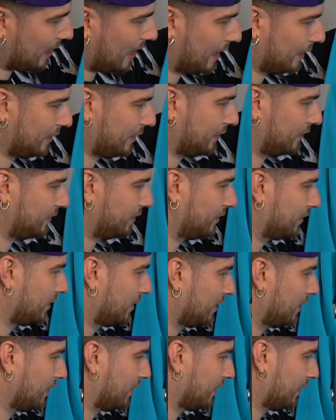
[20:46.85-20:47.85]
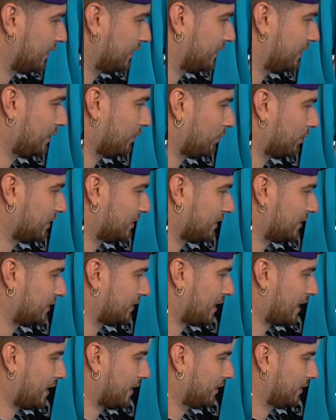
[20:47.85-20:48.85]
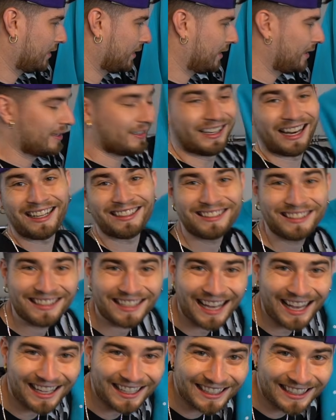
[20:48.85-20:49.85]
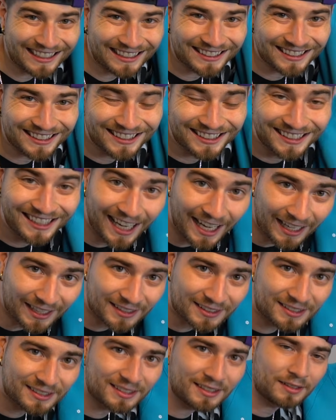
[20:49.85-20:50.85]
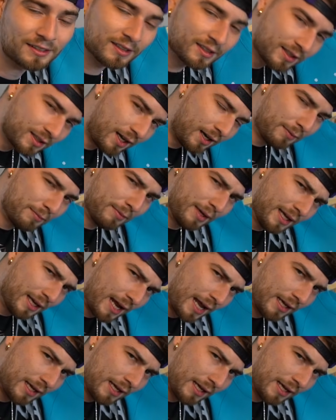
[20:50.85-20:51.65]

nineties. Let's see, what's this say? nineteen eighty-six, kind of mid